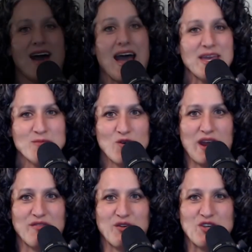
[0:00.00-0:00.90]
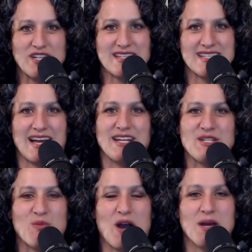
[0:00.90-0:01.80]
I am grateful you decided
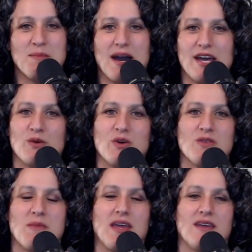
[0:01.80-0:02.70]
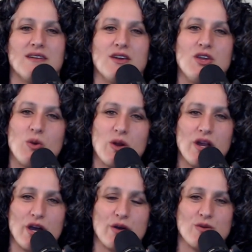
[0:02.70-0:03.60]
to walk a mile with me, your
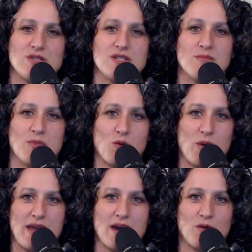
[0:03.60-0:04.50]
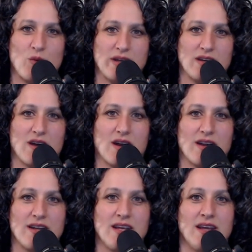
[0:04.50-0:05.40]
host, Maria
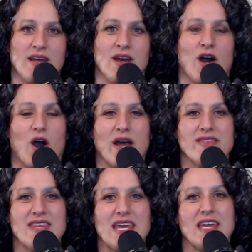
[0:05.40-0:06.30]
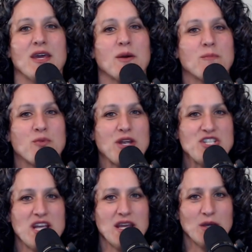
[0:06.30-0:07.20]
Wingard, on the
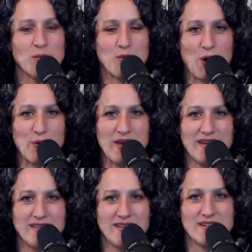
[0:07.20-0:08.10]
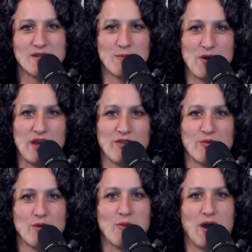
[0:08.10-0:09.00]
Bridging Broken to
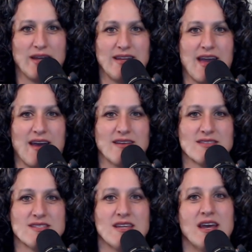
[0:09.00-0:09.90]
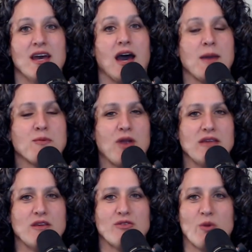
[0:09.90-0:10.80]
Breakthrough podcast. I pray
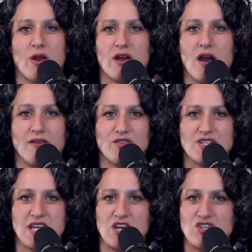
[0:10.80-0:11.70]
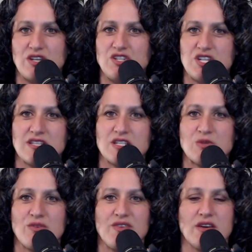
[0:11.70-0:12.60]
that through our conversation,
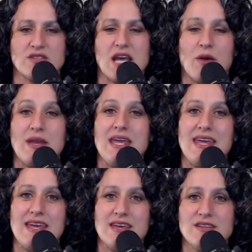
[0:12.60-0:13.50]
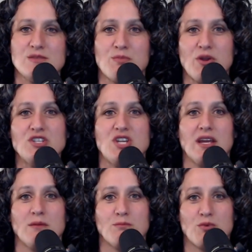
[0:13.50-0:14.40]
Jesus reveals how he is
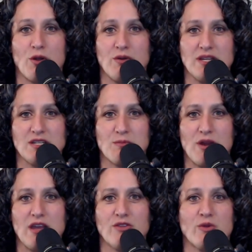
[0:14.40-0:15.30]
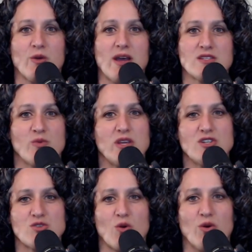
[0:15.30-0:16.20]
bridging broken to breakthrough as we
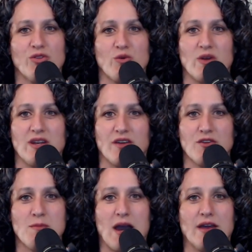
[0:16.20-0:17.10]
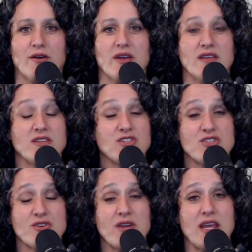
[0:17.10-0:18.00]
stroll through another mile in this
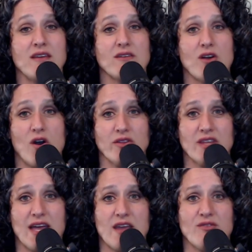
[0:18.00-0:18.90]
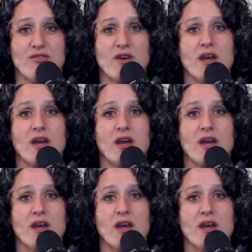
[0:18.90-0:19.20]
journey called life.